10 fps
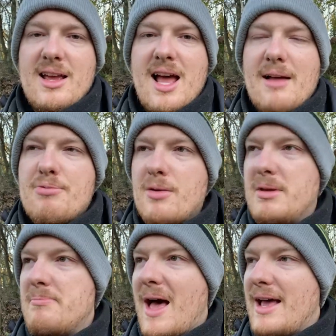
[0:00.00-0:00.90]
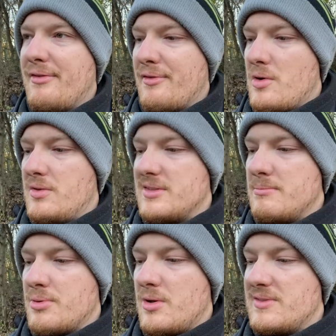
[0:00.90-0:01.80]
I'd probably buy
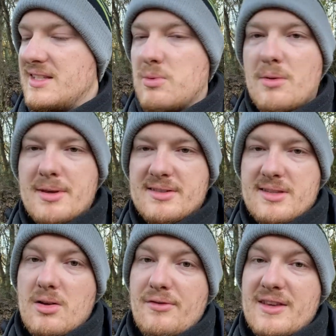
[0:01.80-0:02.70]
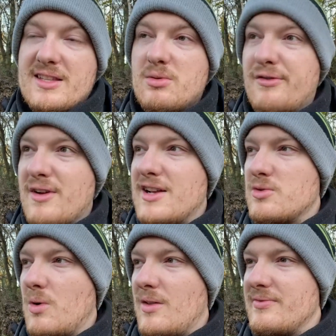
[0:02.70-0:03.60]
frozen prawns as well, because the only thing is with
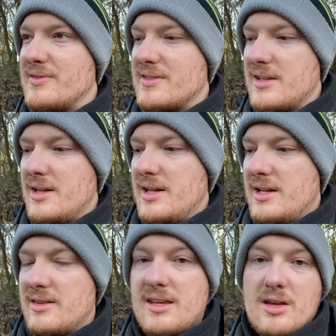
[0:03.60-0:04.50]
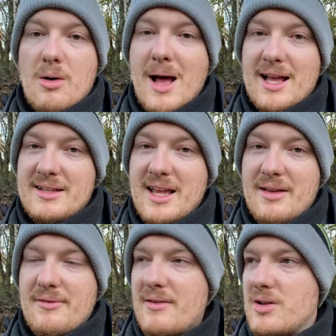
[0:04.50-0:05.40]
fresh ones, they go out of
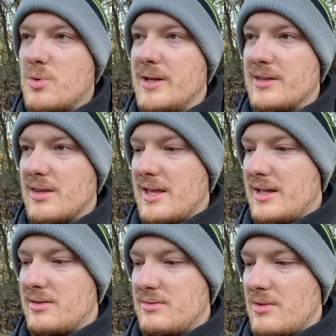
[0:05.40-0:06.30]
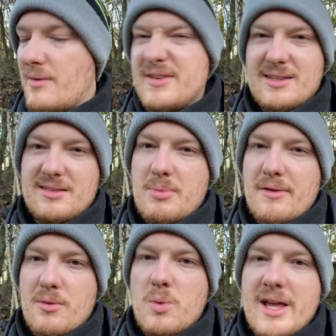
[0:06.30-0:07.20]
date very quickly, and obviously it's a bit
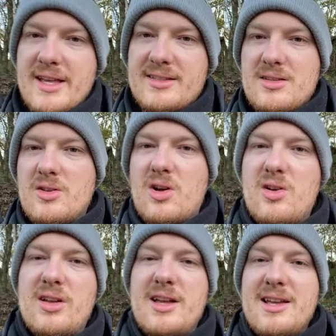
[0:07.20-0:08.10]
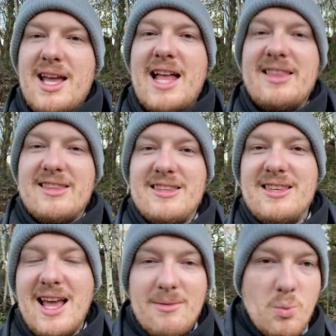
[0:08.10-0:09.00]
of a waste, you know. And
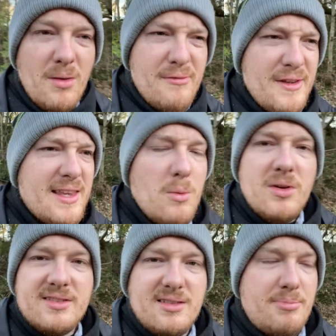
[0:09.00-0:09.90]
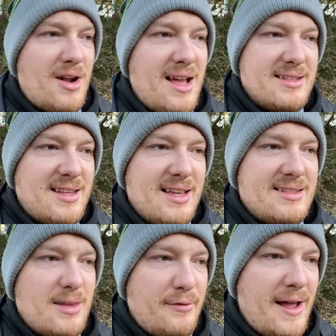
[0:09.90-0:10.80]
one thing I was surprised at
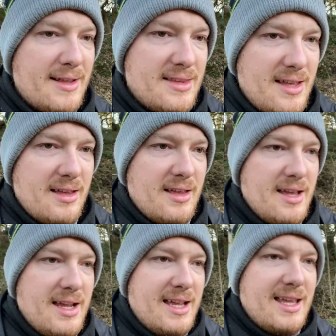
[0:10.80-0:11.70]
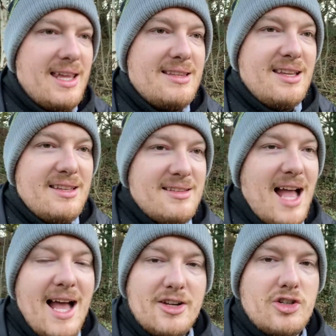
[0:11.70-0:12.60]
is the fact that it didn't
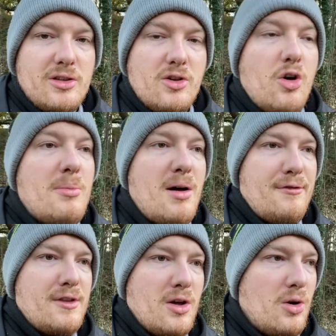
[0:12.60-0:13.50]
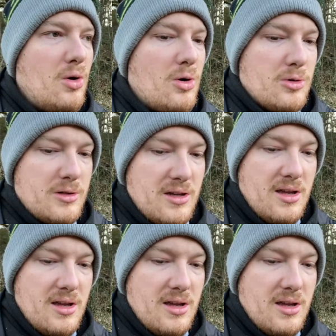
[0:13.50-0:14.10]
actually come off the hook,